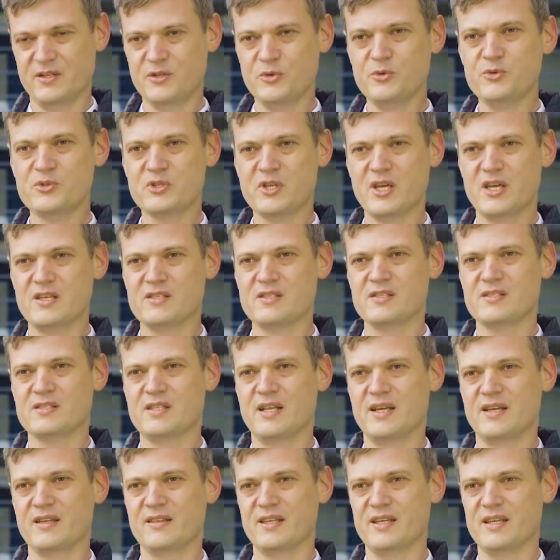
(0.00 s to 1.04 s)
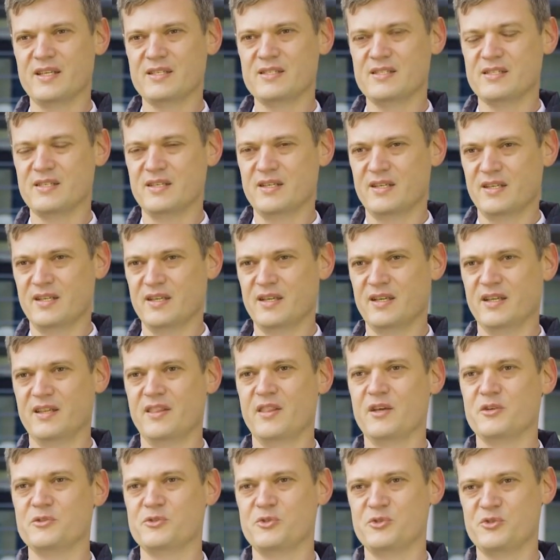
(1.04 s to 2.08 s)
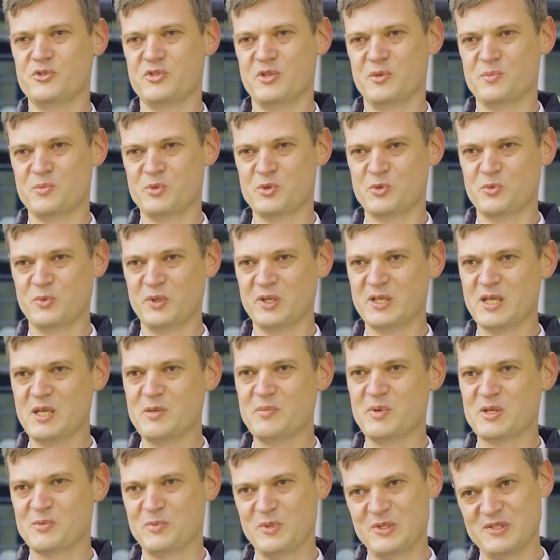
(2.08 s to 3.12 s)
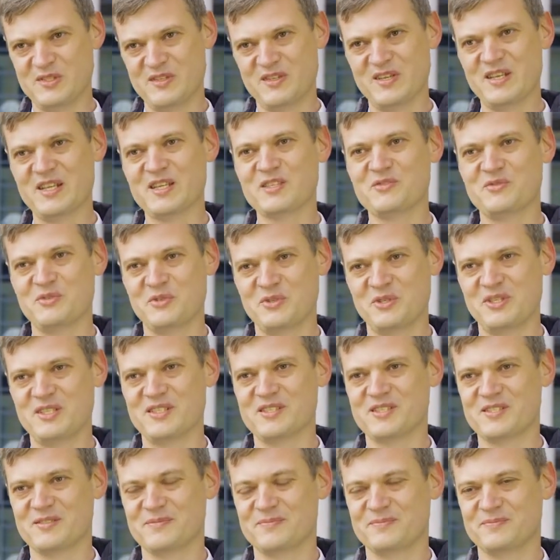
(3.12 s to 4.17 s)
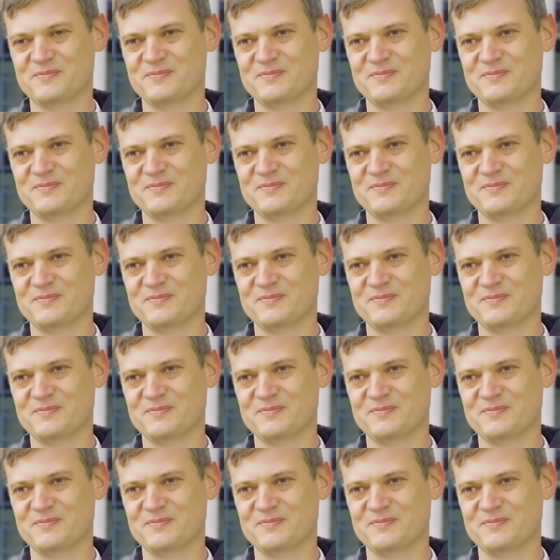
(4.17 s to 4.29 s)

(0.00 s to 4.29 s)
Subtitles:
use cases like that. And those systems will keep us busy the next few years.